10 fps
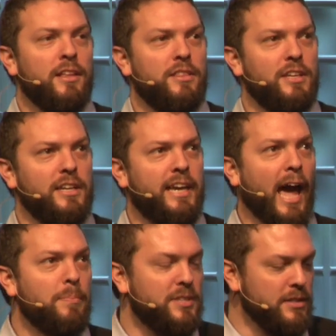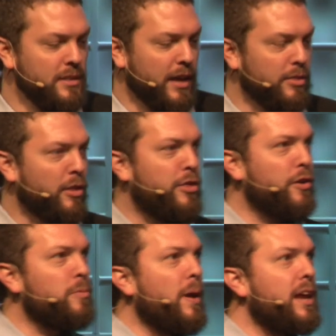The captain and the
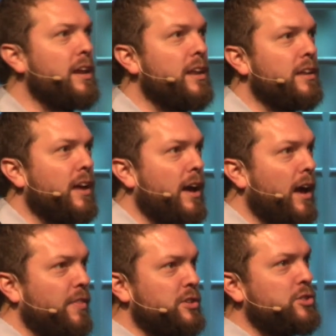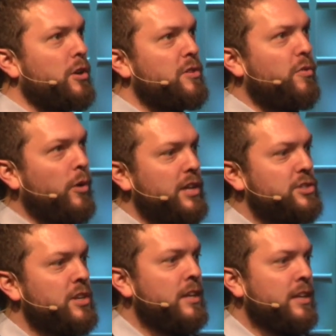third mate at the start of the
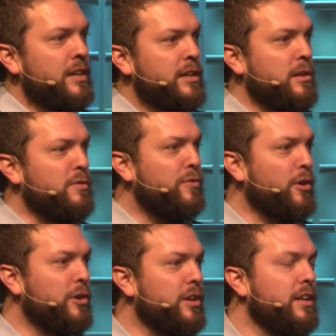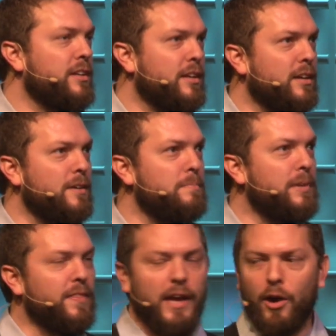voyage conferred
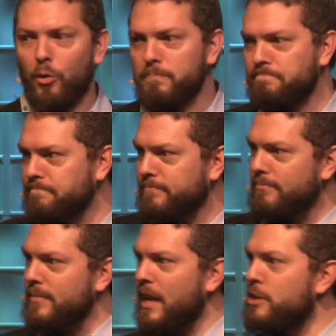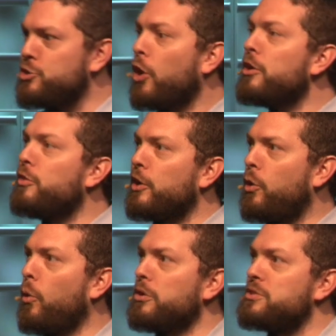in the helm and charted their
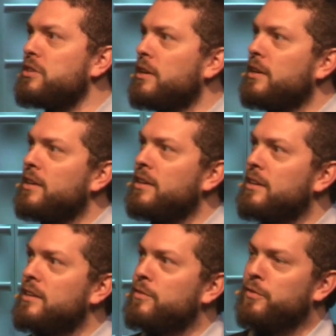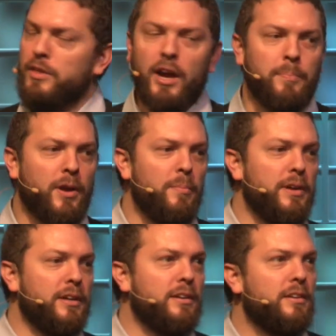course for the
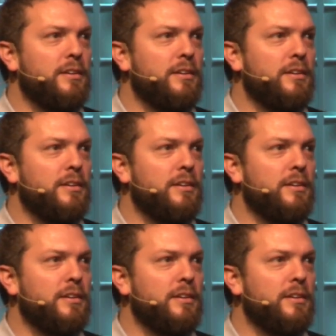upcoming